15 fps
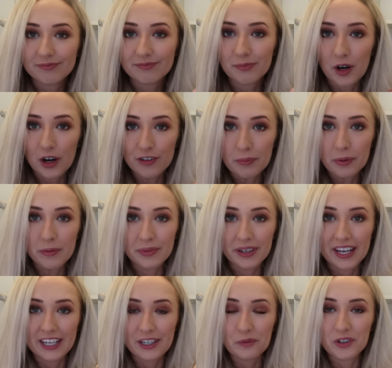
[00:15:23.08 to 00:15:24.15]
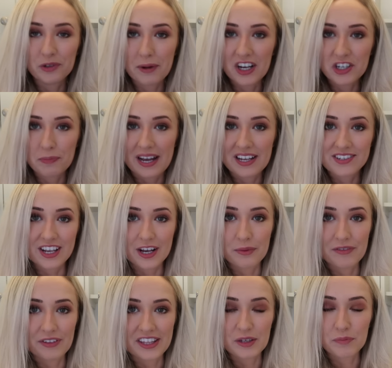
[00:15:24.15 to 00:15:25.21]
what other pumpkin would match better
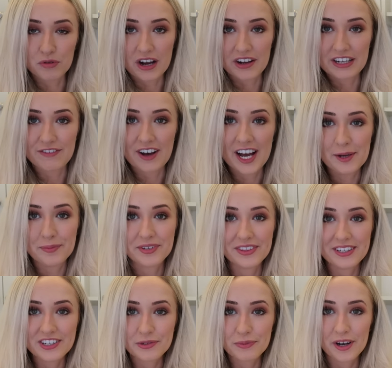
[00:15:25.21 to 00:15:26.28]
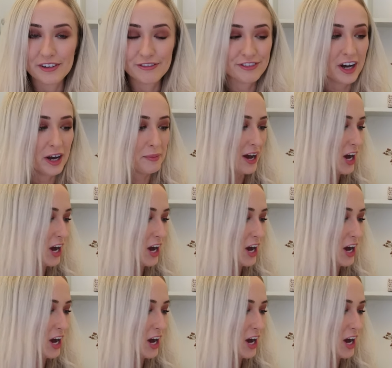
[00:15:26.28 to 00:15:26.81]
with like the brownie vibes than this one from